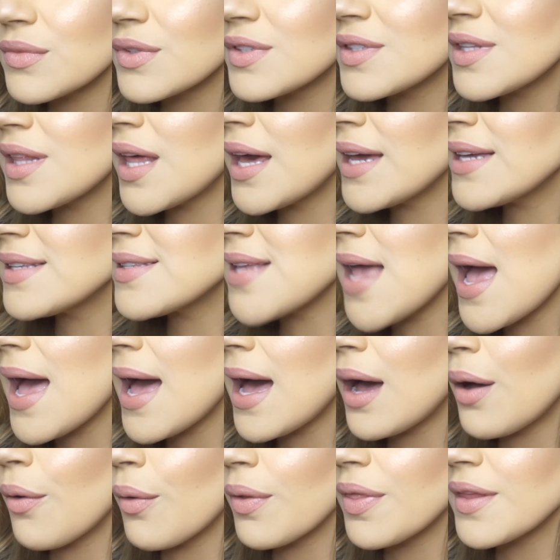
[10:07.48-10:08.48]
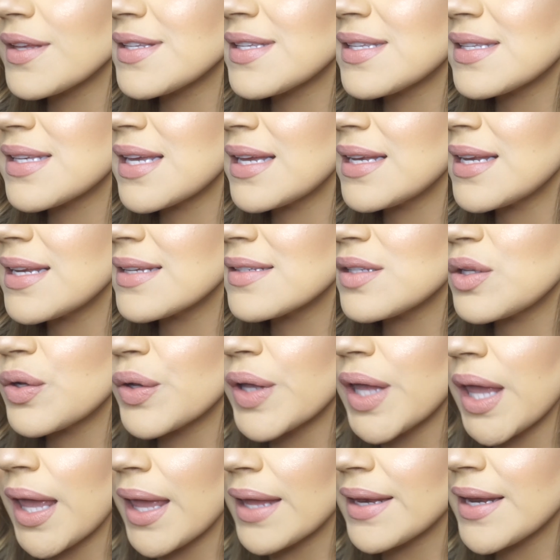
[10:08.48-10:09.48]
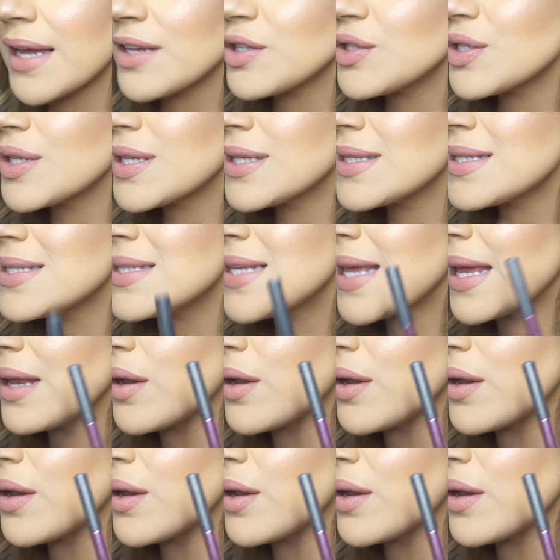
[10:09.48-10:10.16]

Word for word: So that is how this skin is looking. As you can see,